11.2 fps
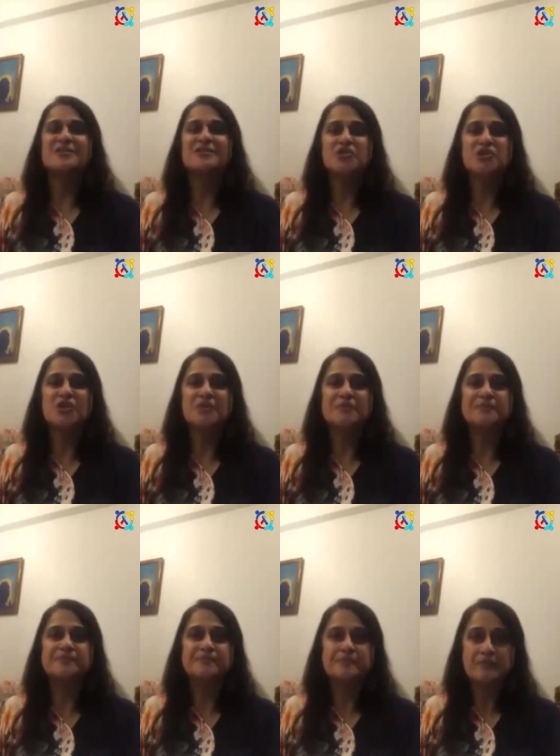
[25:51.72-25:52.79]
Good job.
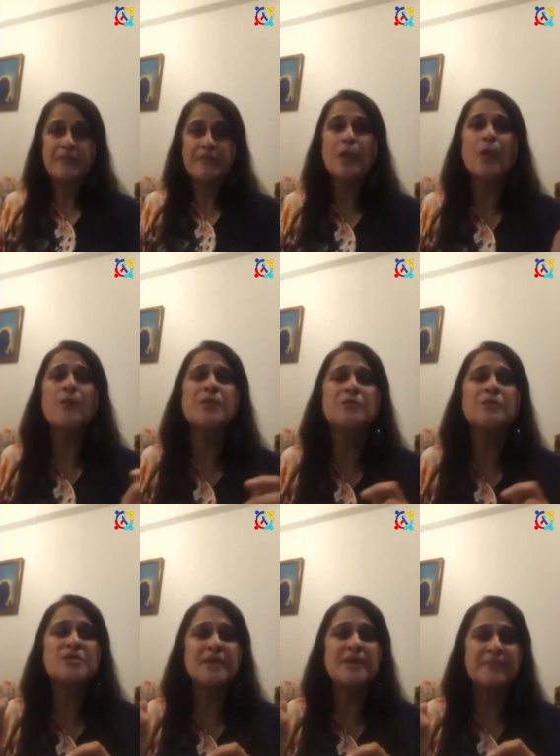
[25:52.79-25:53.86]
One more
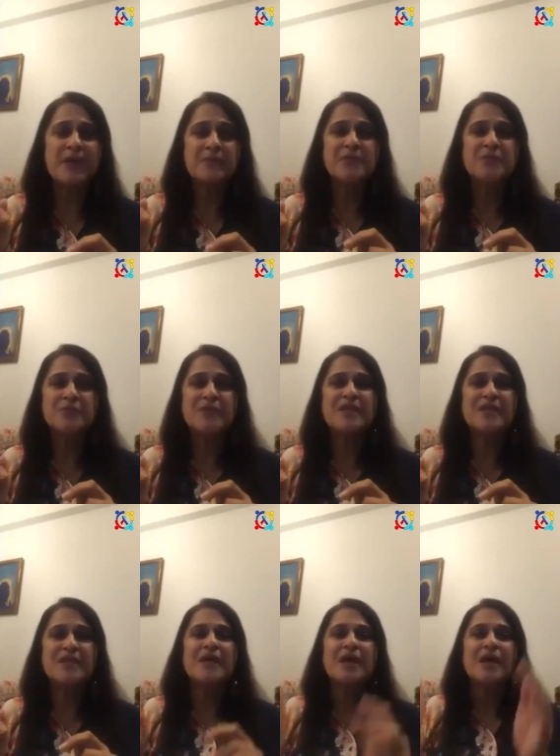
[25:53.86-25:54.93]
time. How do we do that?
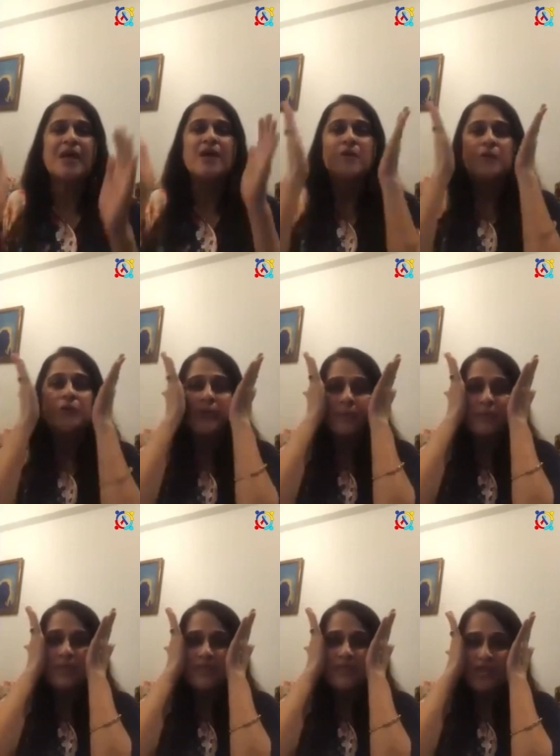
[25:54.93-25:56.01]
We
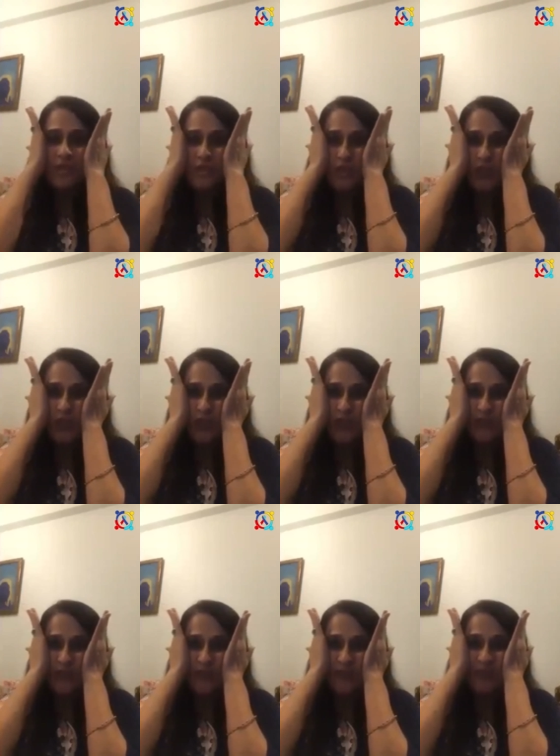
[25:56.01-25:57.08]
press our cheeks
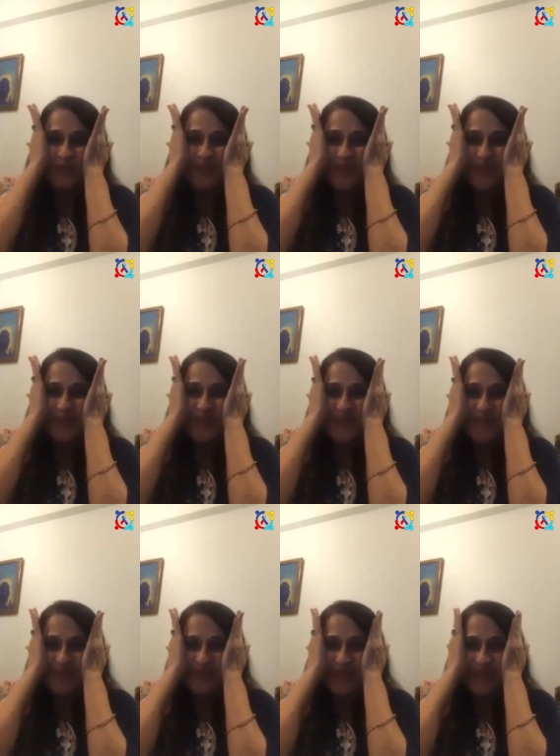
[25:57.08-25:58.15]
and we
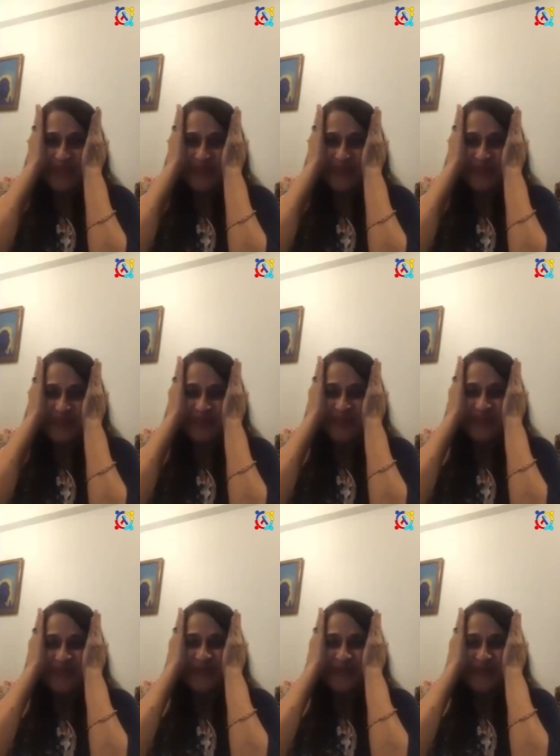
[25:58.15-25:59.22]
smile
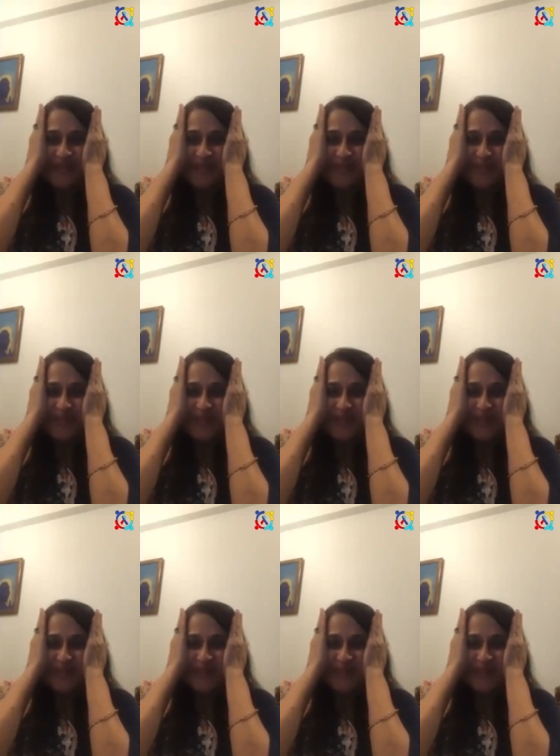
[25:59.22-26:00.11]
and smile